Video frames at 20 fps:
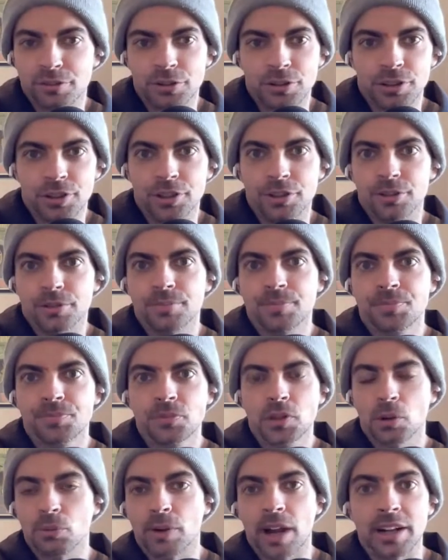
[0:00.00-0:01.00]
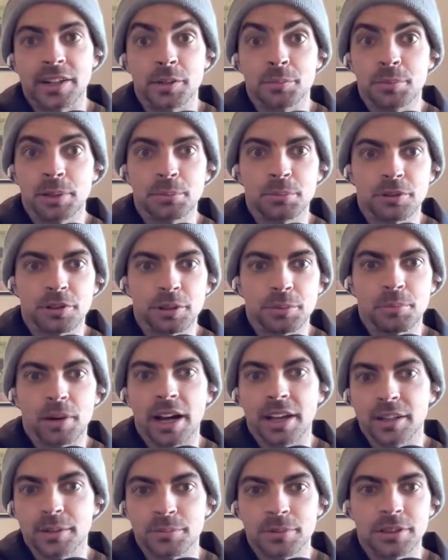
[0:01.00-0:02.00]
for random people to buy
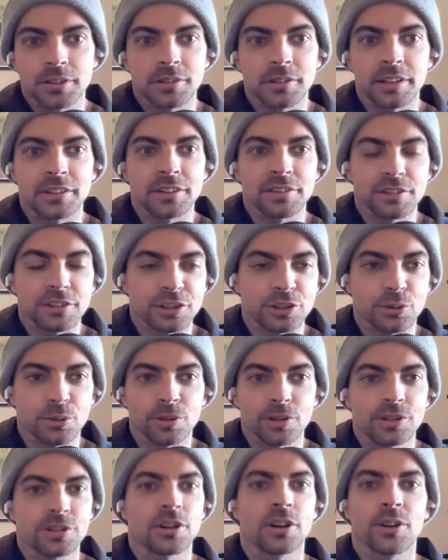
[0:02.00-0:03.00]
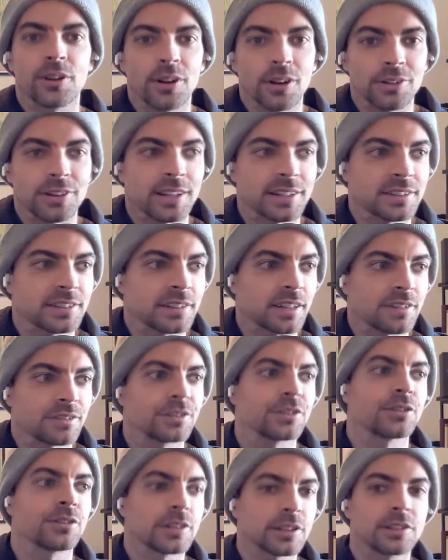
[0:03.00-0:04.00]
them in different stores, all that stuff.
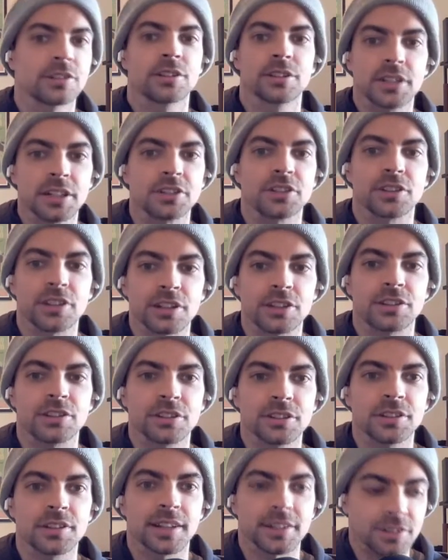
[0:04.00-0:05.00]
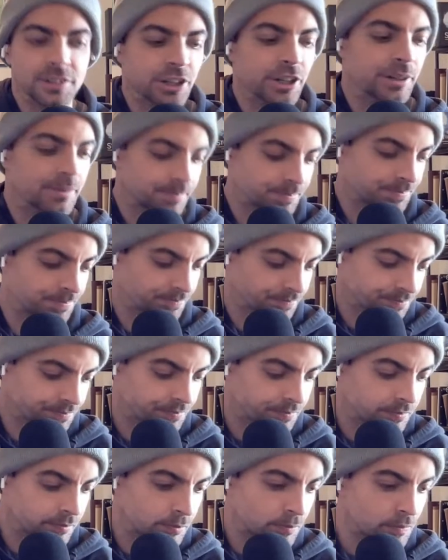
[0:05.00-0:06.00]
So it's good.
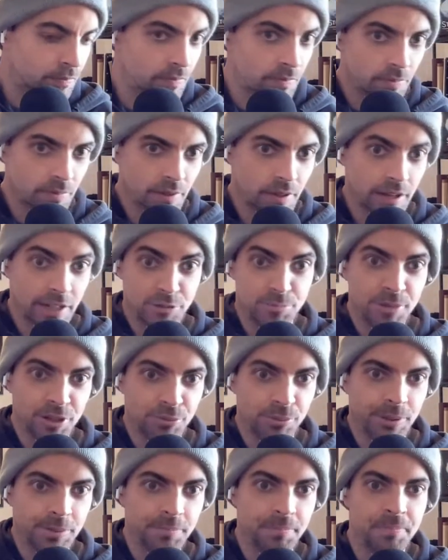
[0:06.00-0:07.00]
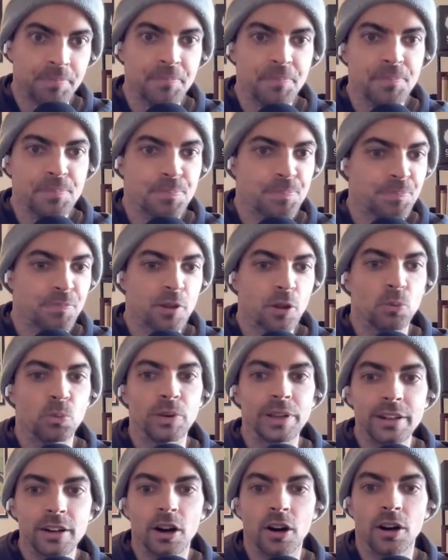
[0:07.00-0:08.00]
That's Mythwind.
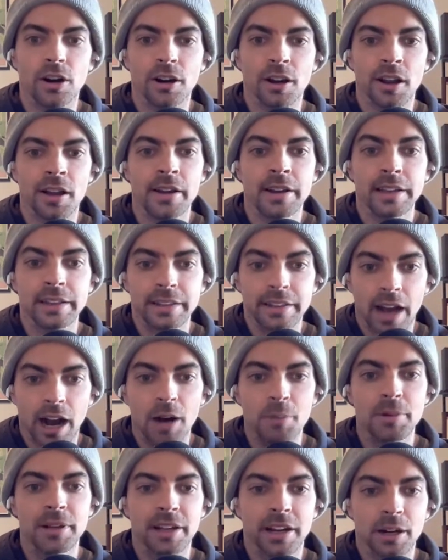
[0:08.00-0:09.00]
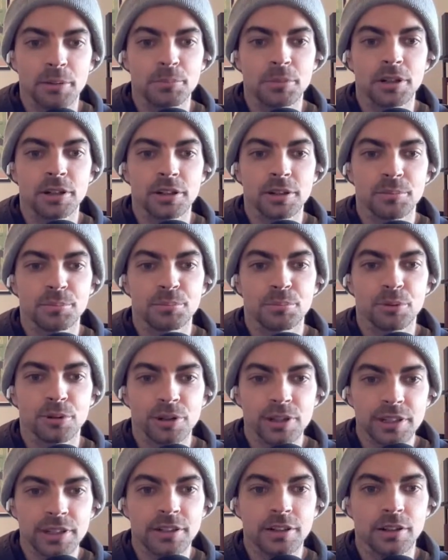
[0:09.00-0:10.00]
We are coming up
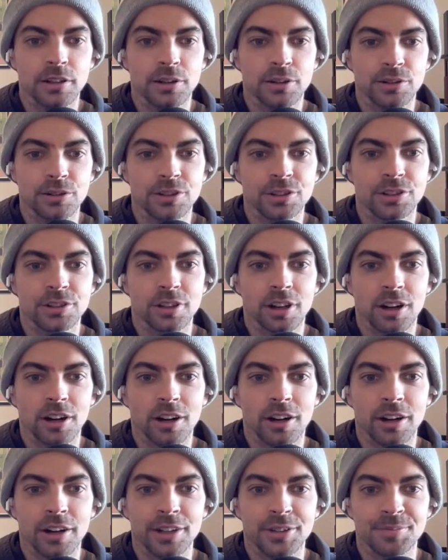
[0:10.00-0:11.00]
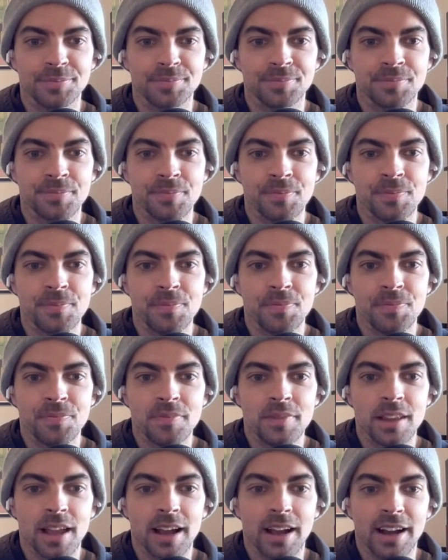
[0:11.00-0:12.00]
pretty close um
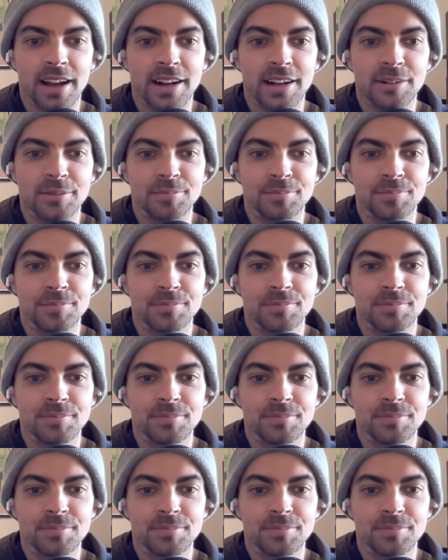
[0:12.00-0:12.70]
on